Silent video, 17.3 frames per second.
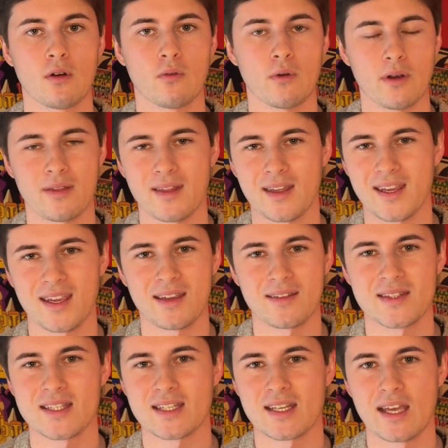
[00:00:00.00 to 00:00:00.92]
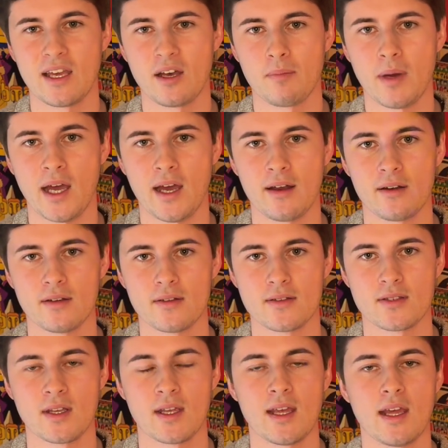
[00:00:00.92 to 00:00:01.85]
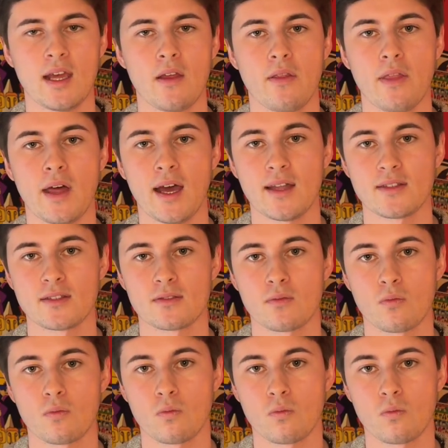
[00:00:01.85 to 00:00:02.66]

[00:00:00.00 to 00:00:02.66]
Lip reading: we're thinking in scale patterns, and that